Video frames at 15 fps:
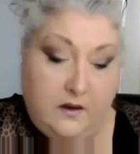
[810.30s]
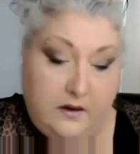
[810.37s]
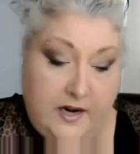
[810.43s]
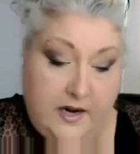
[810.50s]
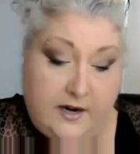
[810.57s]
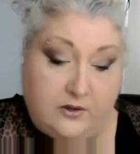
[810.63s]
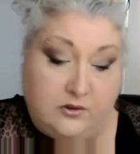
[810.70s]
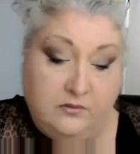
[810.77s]

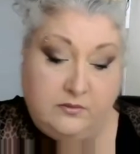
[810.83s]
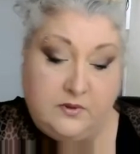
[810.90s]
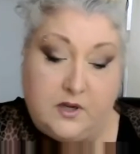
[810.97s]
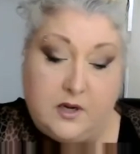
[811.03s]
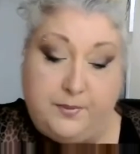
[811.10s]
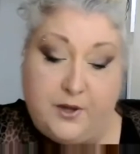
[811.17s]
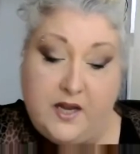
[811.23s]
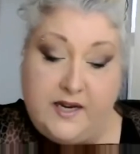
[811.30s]
Now,
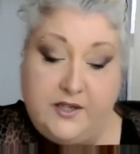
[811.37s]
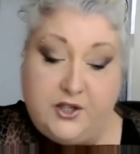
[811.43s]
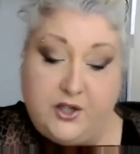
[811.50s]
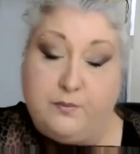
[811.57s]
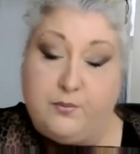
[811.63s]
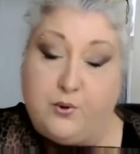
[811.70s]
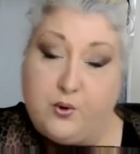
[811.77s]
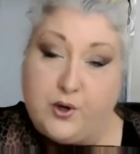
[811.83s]
applying to
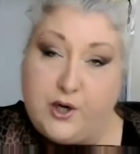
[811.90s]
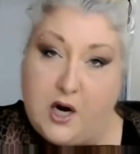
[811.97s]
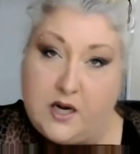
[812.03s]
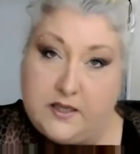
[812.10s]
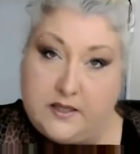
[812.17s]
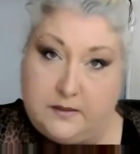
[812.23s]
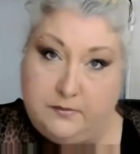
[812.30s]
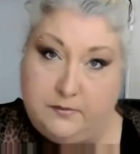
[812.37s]
the board
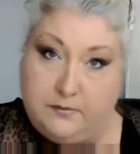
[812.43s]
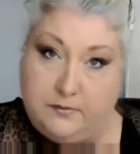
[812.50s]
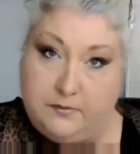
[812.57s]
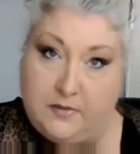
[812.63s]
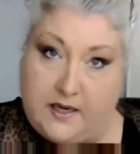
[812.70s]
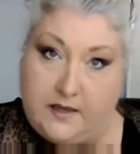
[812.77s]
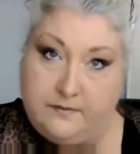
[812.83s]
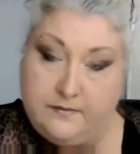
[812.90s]
costs
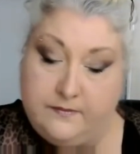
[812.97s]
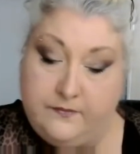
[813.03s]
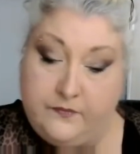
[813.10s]
money,